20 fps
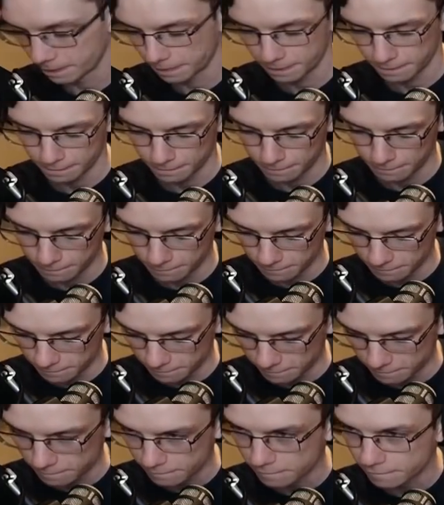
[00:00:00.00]

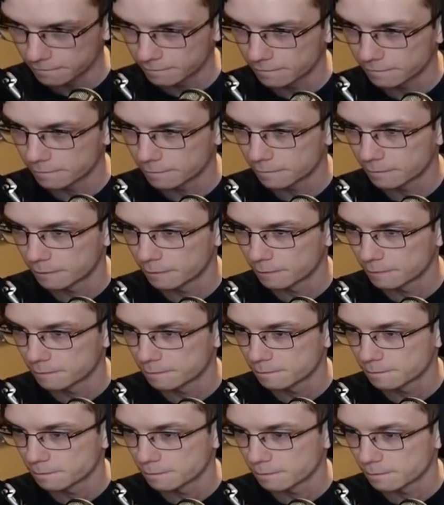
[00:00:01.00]

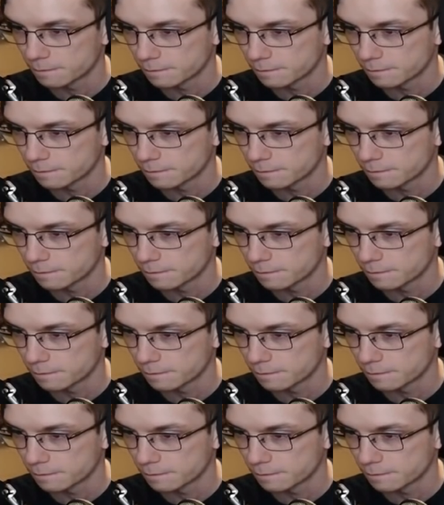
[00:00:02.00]
[no speech]